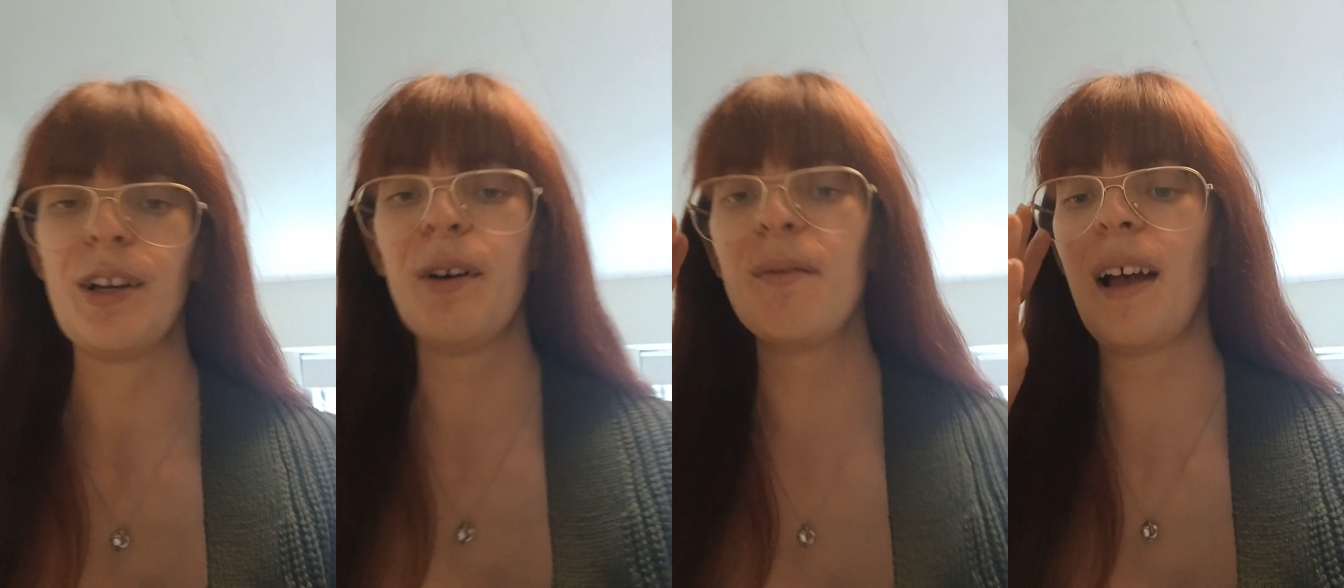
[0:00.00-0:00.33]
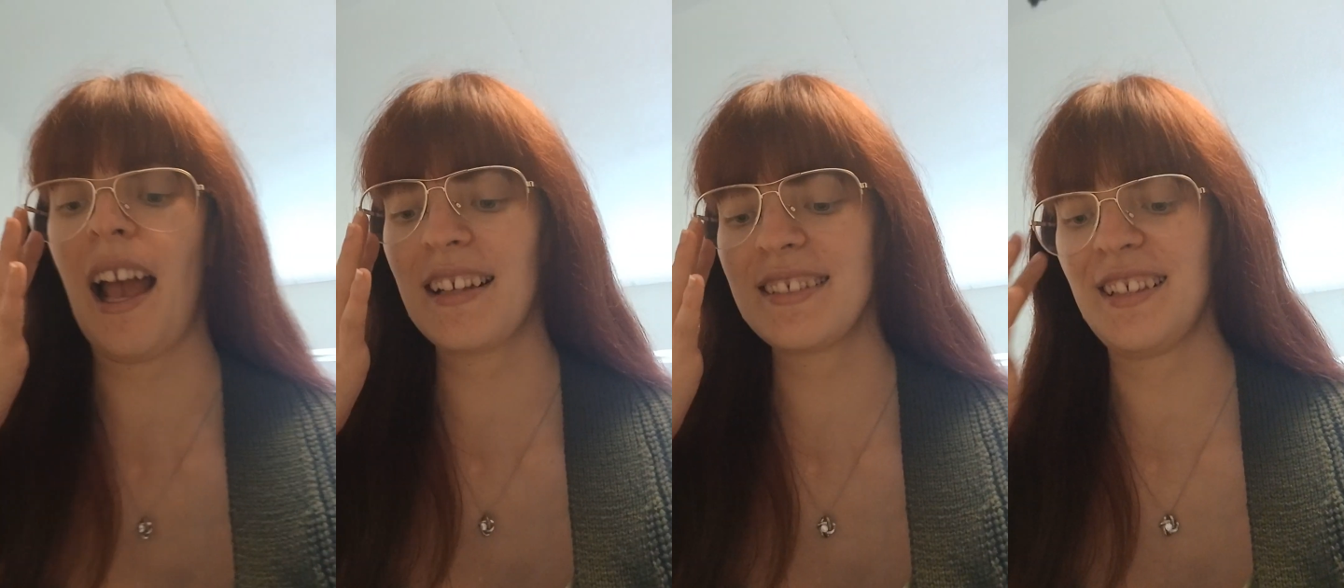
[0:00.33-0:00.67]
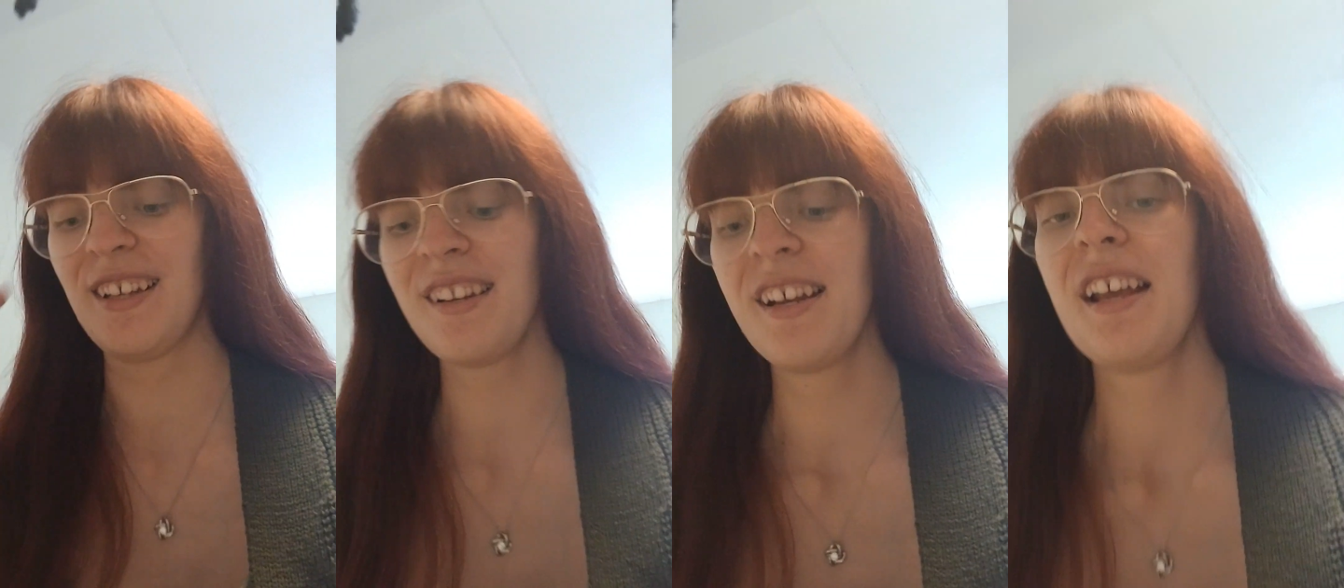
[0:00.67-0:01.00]
other
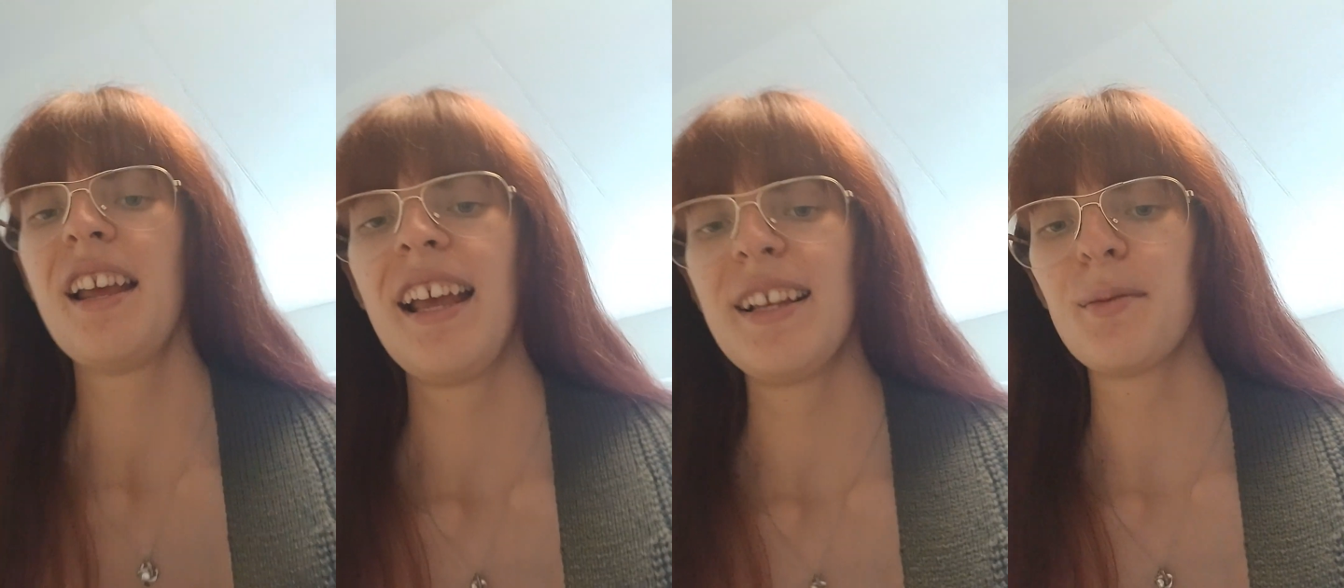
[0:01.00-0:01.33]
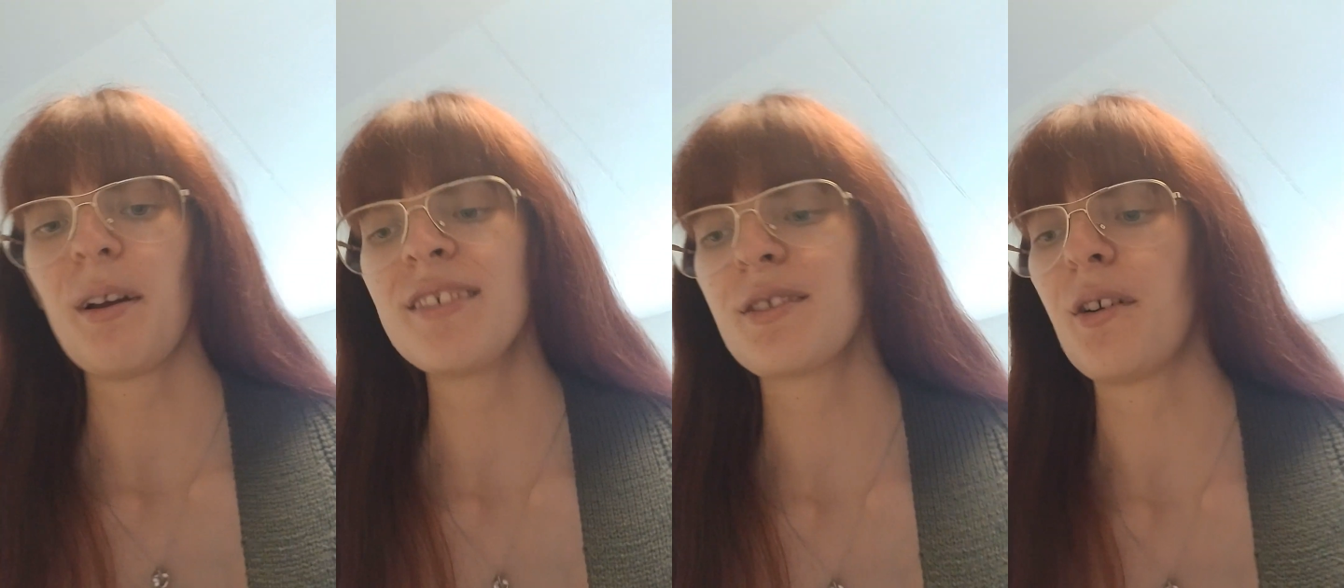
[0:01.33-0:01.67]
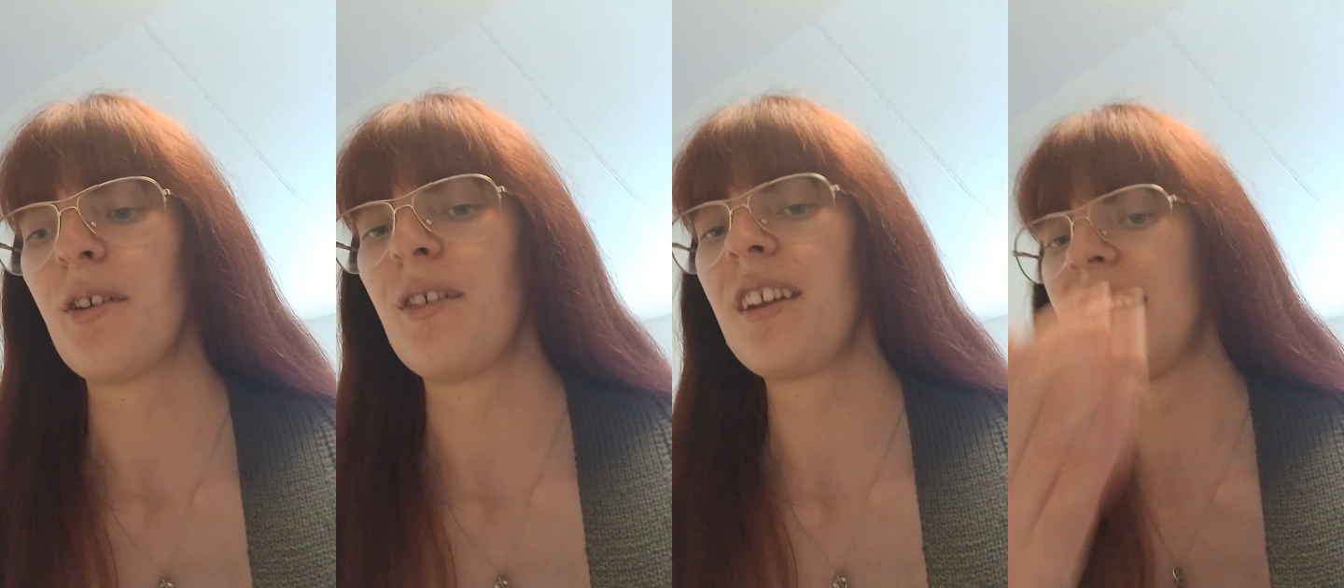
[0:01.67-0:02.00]
accident, is what is
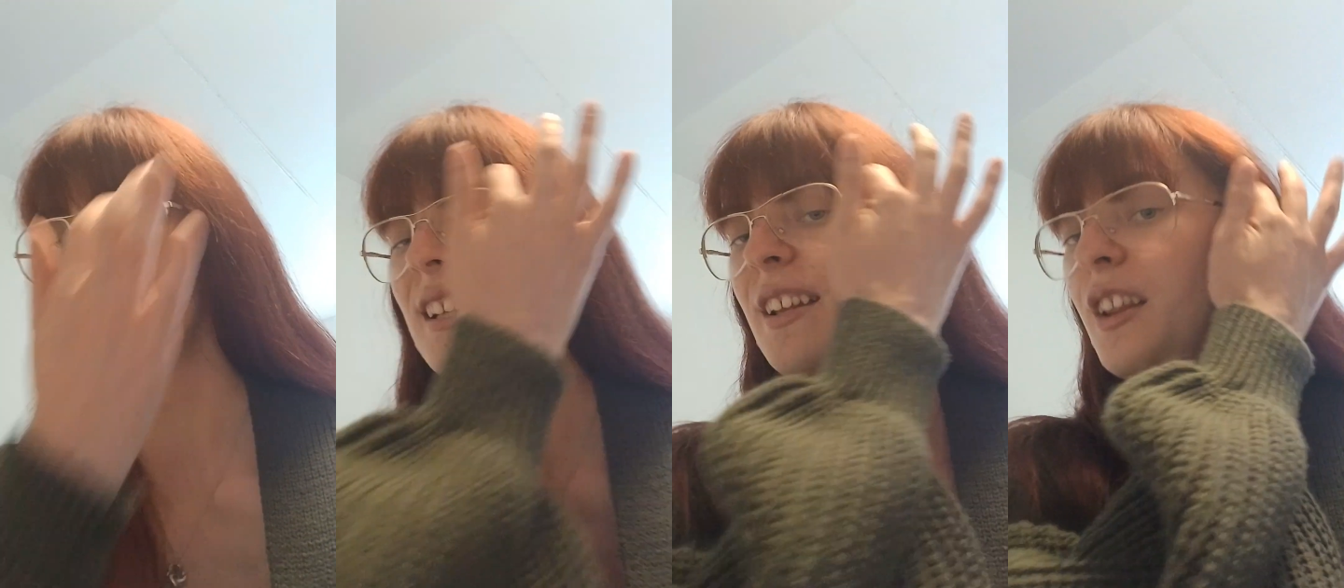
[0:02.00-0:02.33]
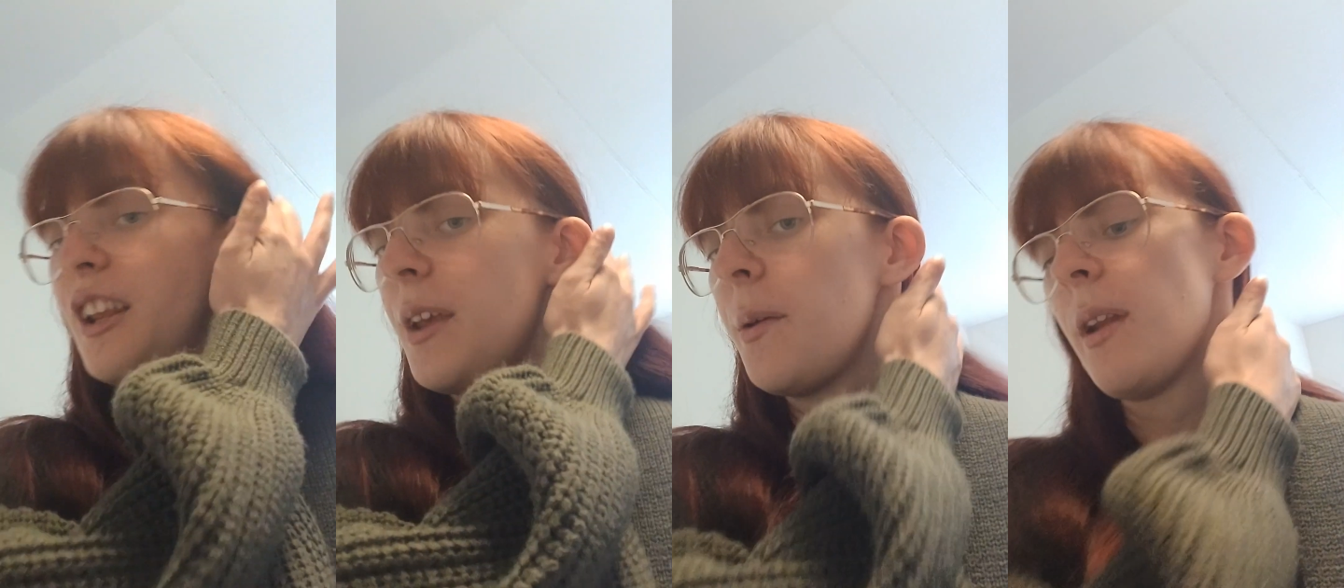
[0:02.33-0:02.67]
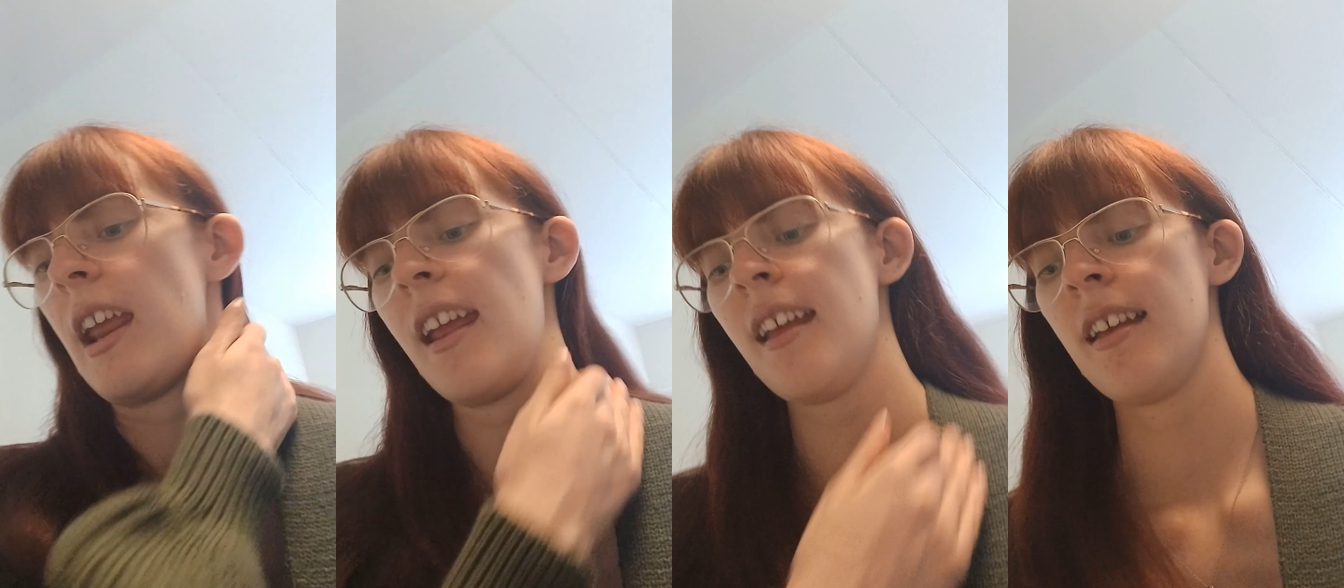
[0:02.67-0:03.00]
good is at the
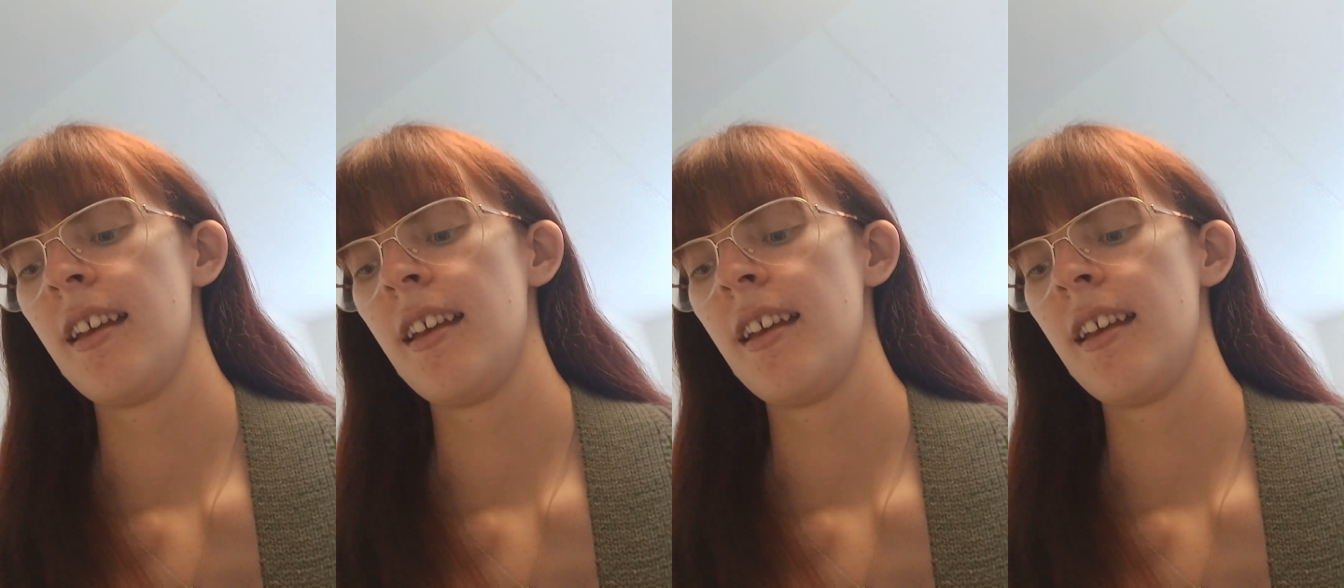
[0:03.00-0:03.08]
uni,